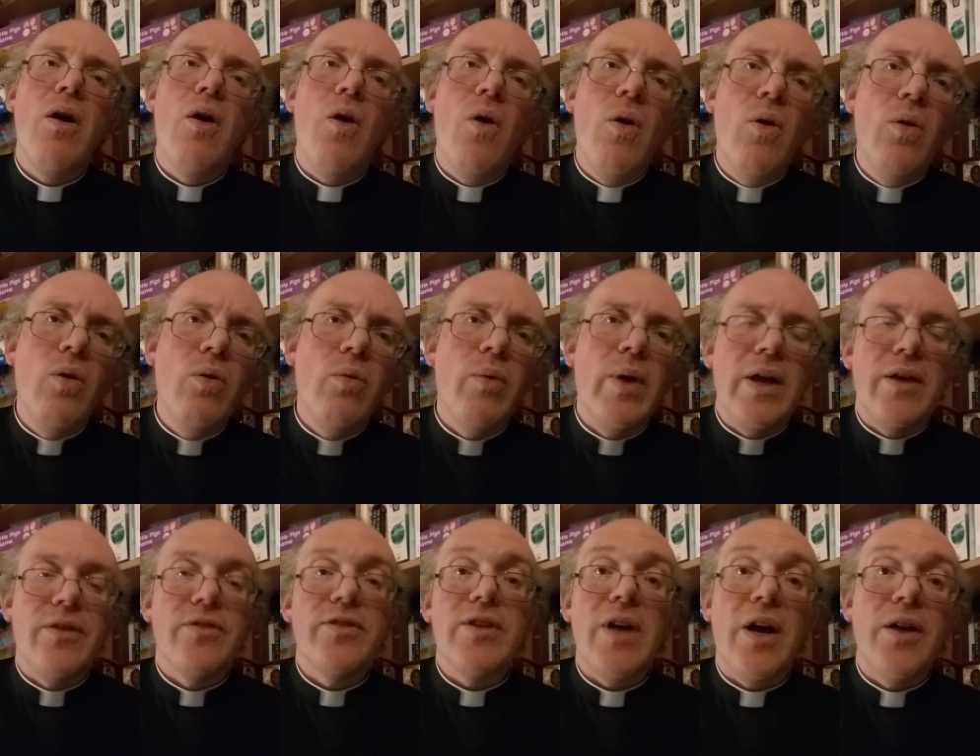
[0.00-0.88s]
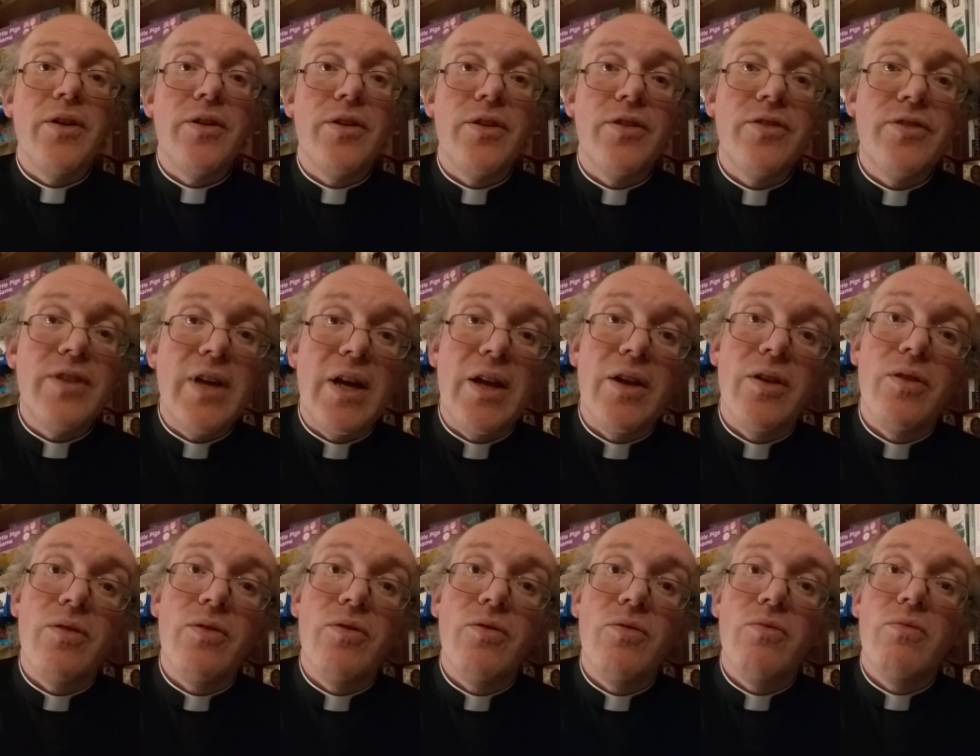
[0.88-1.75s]
always
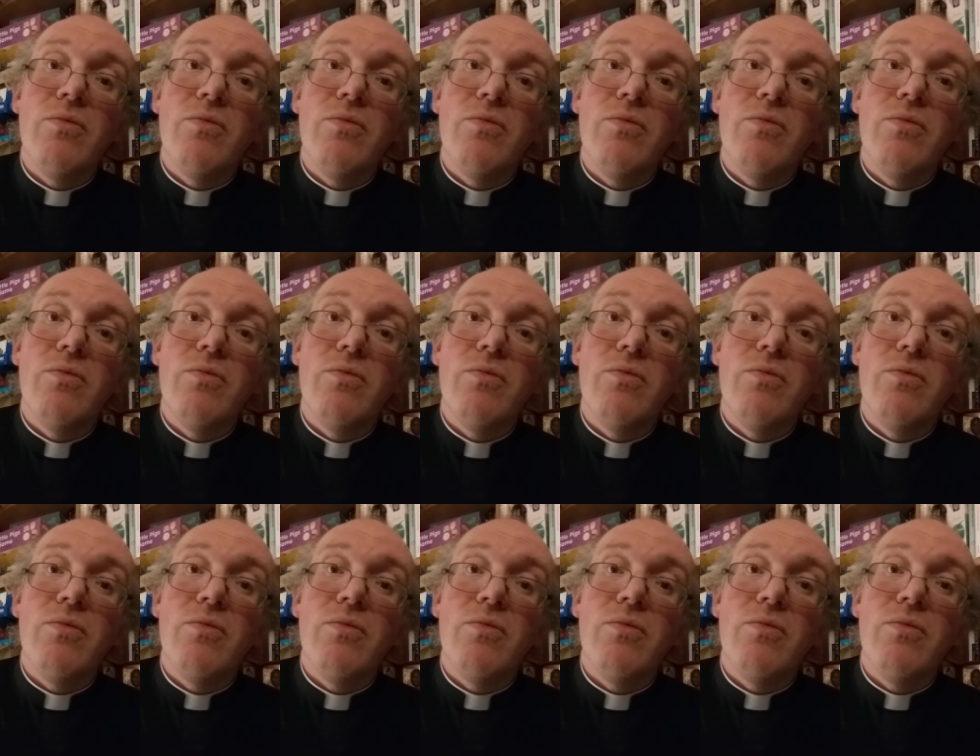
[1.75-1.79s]
understand